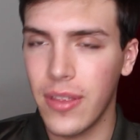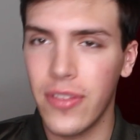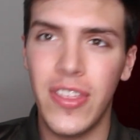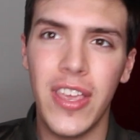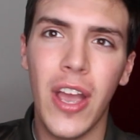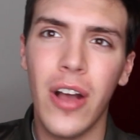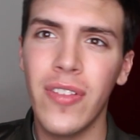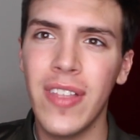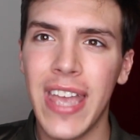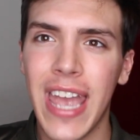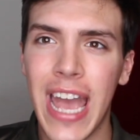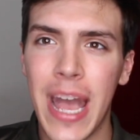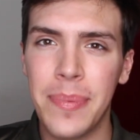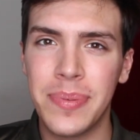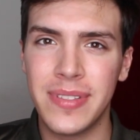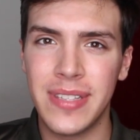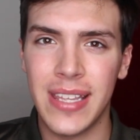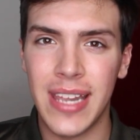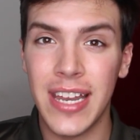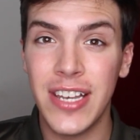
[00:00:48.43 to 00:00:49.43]
The only
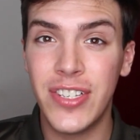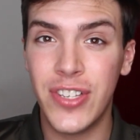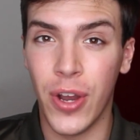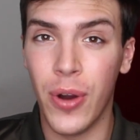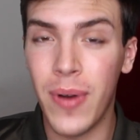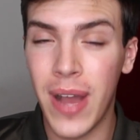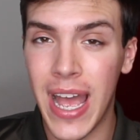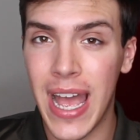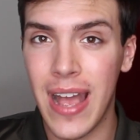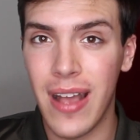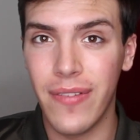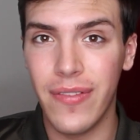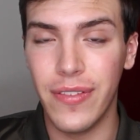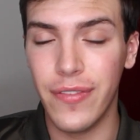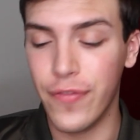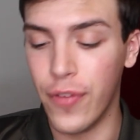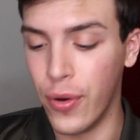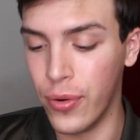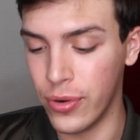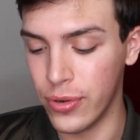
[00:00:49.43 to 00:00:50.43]
apps that I don't have
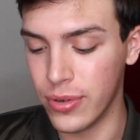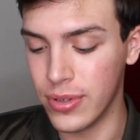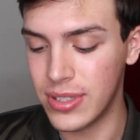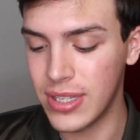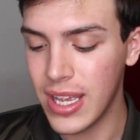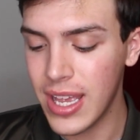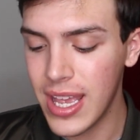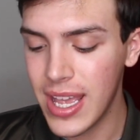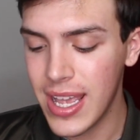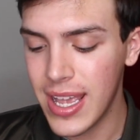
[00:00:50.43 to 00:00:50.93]
in folders